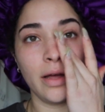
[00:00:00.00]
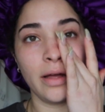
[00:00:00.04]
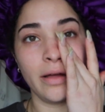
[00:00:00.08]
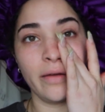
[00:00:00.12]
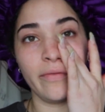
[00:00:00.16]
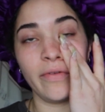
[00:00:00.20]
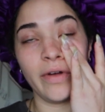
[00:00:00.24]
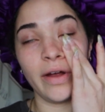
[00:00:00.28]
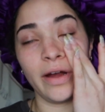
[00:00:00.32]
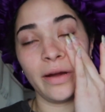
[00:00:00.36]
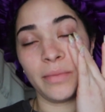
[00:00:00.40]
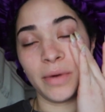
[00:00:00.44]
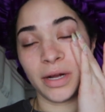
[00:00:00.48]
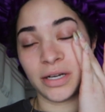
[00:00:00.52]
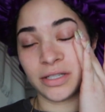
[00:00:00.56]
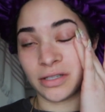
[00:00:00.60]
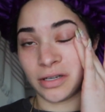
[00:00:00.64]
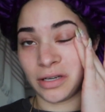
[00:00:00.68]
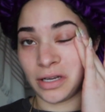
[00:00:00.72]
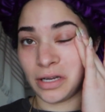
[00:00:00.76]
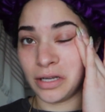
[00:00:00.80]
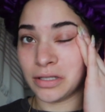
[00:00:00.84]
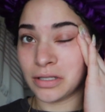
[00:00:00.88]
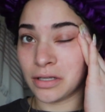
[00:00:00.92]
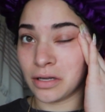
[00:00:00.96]
very much
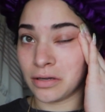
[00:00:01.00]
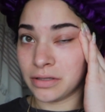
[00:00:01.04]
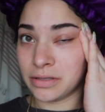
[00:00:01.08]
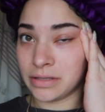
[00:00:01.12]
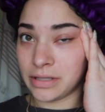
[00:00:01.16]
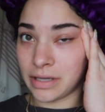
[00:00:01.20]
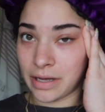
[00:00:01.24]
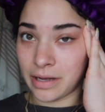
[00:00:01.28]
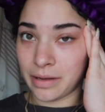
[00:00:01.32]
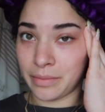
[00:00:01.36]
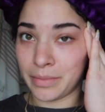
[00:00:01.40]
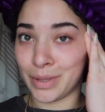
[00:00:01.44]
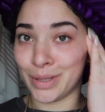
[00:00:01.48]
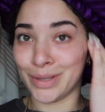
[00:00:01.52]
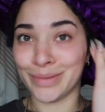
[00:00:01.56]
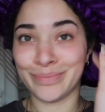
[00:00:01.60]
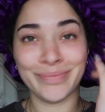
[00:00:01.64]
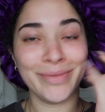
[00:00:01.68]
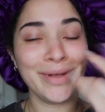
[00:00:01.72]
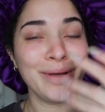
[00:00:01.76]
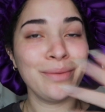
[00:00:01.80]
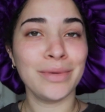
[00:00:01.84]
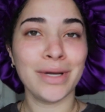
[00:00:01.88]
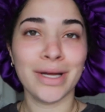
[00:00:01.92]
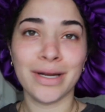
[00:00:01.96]
on East Coast time, and
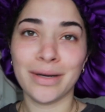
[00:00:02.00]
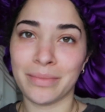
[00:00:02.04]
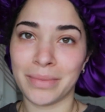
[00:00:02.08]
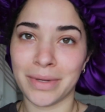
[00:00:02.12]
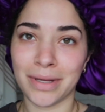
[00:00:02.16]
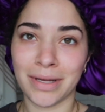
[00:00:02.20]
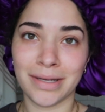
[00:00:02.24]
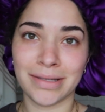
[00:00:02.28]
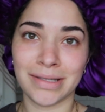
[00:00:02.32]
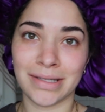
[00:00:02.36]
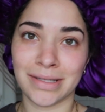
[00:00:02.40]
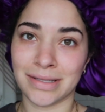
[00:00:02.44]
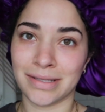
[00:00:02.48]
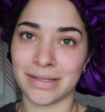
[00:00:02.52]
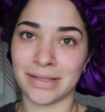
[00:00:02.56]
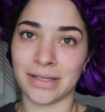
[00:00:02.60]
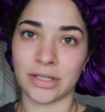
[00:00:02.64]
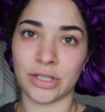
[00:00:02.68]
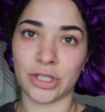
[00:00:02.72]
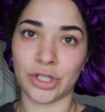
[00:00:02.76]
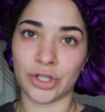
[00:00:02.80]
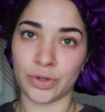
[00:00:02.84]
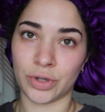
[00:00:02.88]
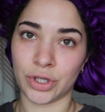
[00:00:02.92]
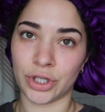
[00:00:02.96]
I'm gonna be, because this is such
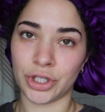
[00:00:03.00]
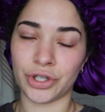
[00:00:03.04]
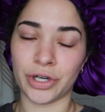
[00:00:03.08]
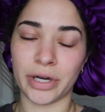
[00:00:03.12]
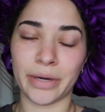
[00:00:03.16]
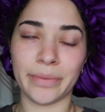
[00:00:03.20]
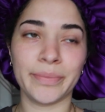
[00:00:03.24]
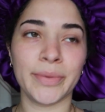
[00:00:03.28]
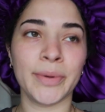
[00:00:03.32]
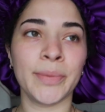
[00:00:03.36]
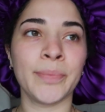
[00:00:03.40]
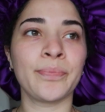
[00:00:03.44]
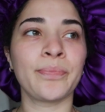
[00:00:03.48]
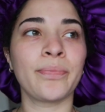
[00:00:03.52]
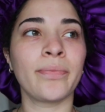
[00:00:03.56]
a short trip.